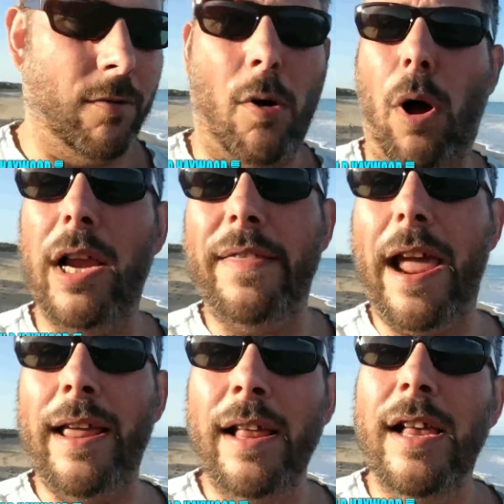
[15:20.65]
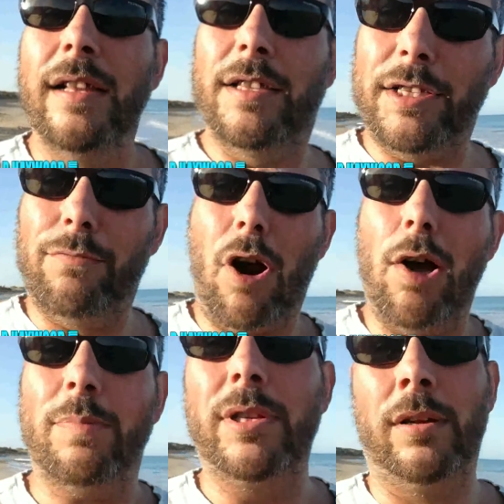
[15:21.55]
Right, while you're there, listen to
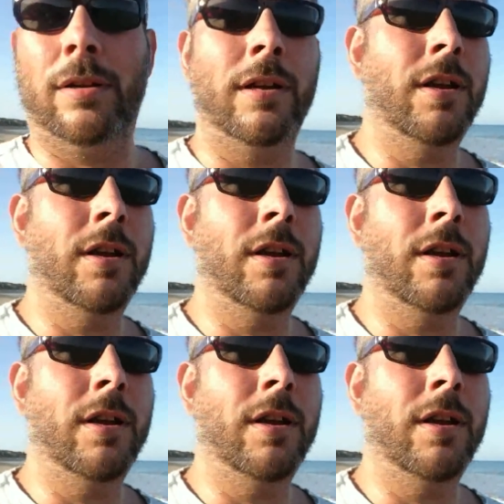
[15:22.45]
Rob's.